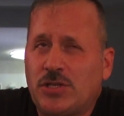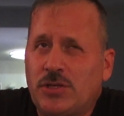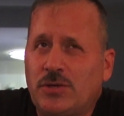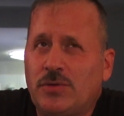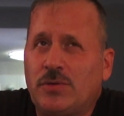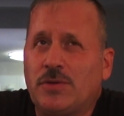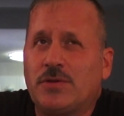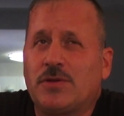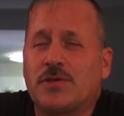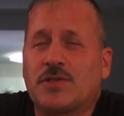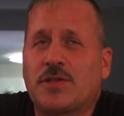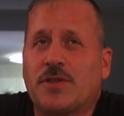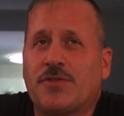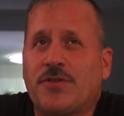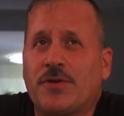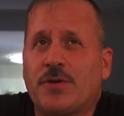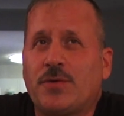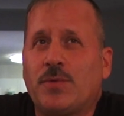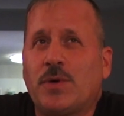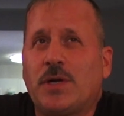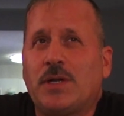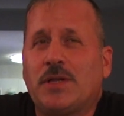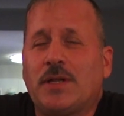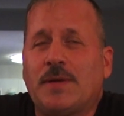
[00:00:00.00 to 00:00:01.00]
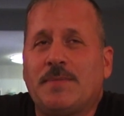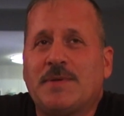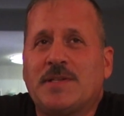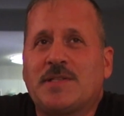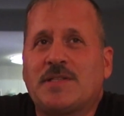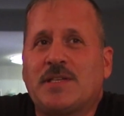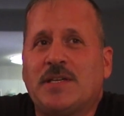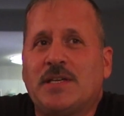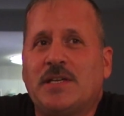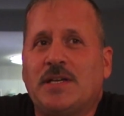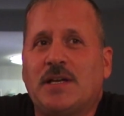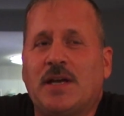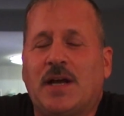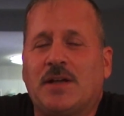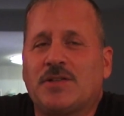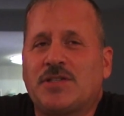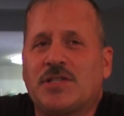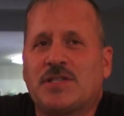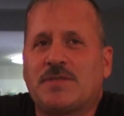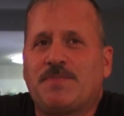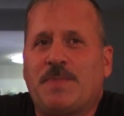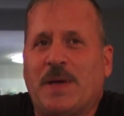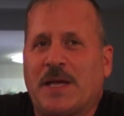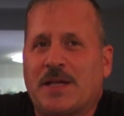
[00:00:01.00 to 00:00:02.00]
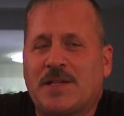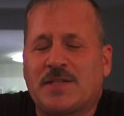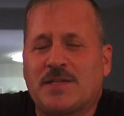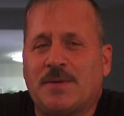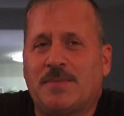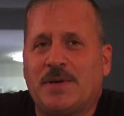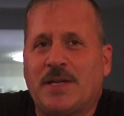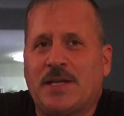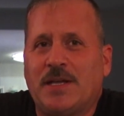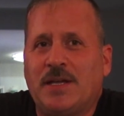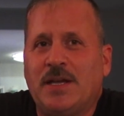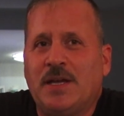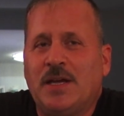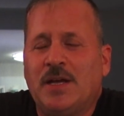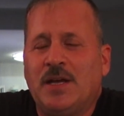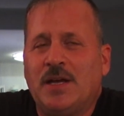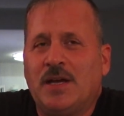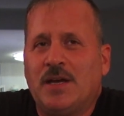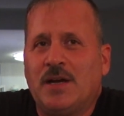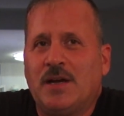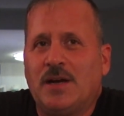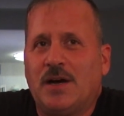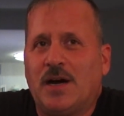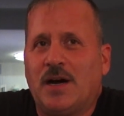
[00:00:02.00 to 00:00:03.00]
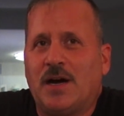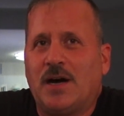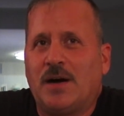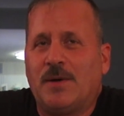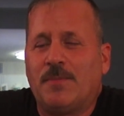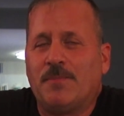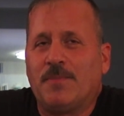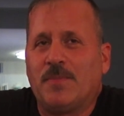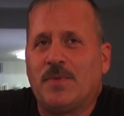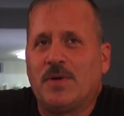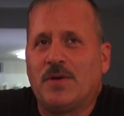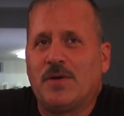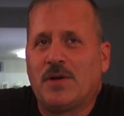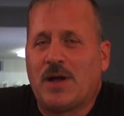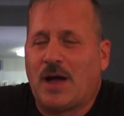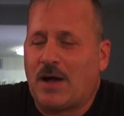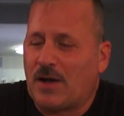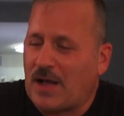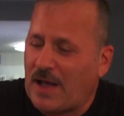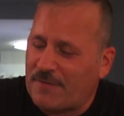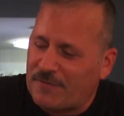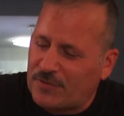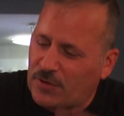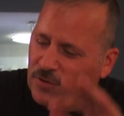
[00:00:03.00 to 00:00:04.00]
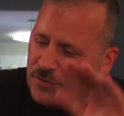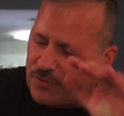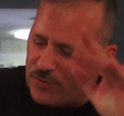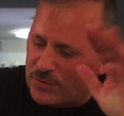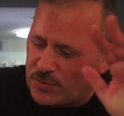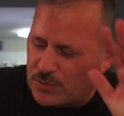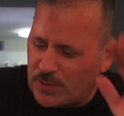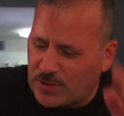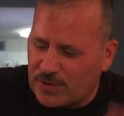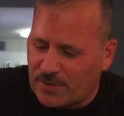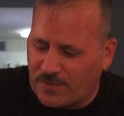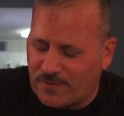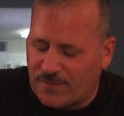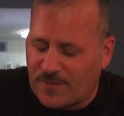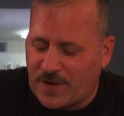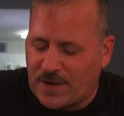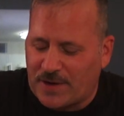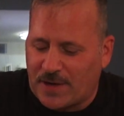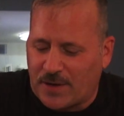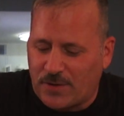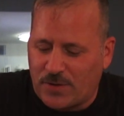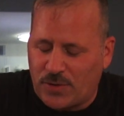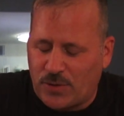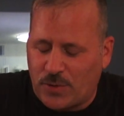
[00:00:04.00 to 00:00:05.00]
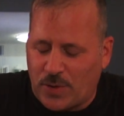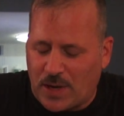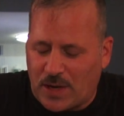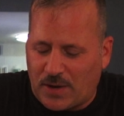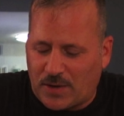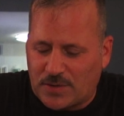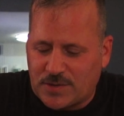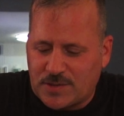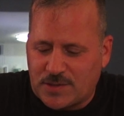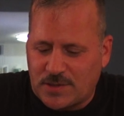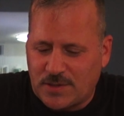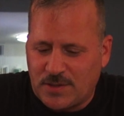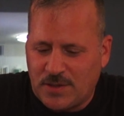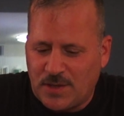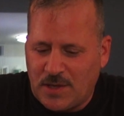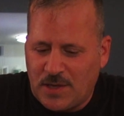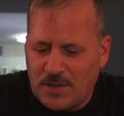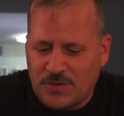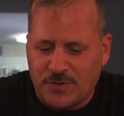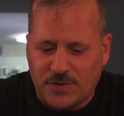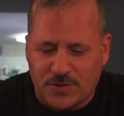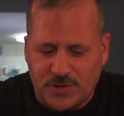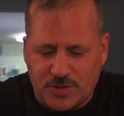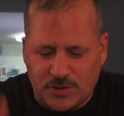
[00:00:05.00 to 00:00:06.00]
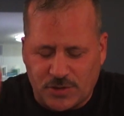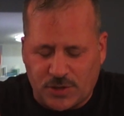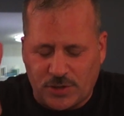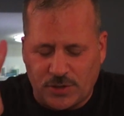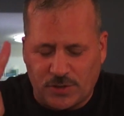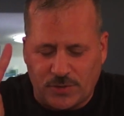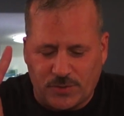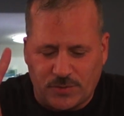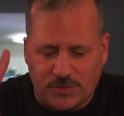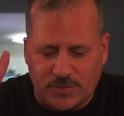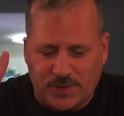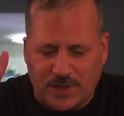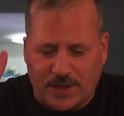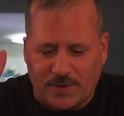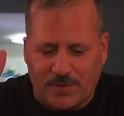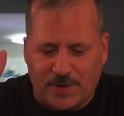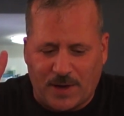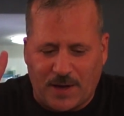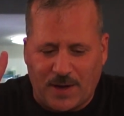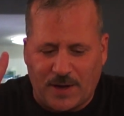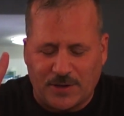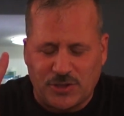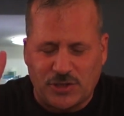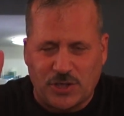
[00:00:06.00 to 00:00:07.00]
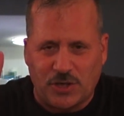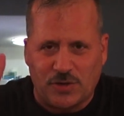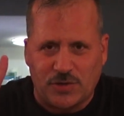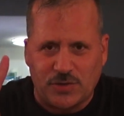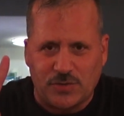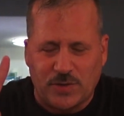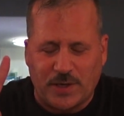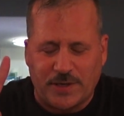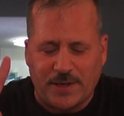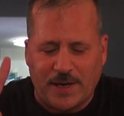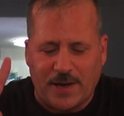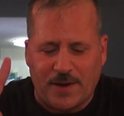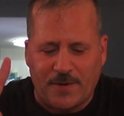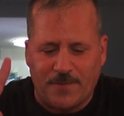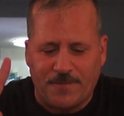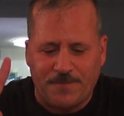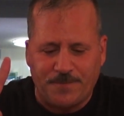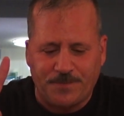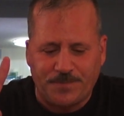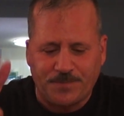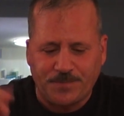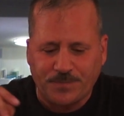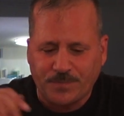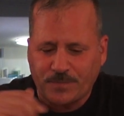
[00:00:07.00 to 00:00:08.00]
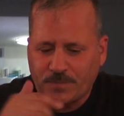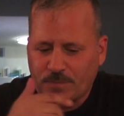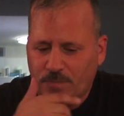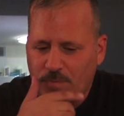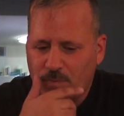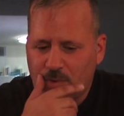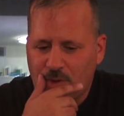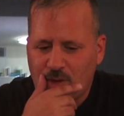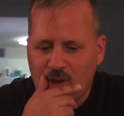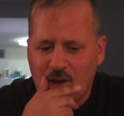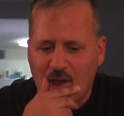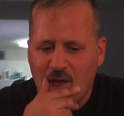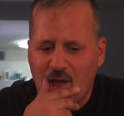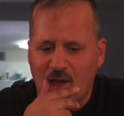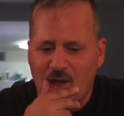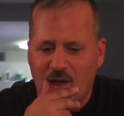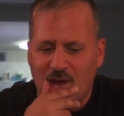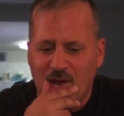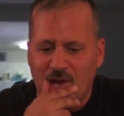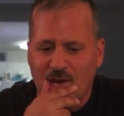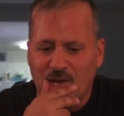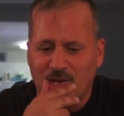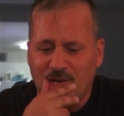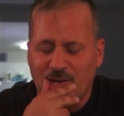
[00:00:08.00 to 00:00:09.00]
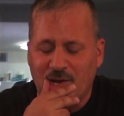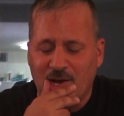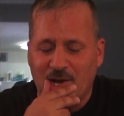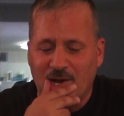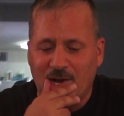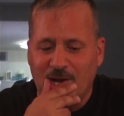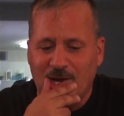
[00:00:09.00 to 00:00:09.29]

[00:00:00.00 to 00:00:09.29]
two. There's a third one. Let me see. I'll just pick somebody. I'll have to go through Twitter and find out who else. Those are two that I chose right now. And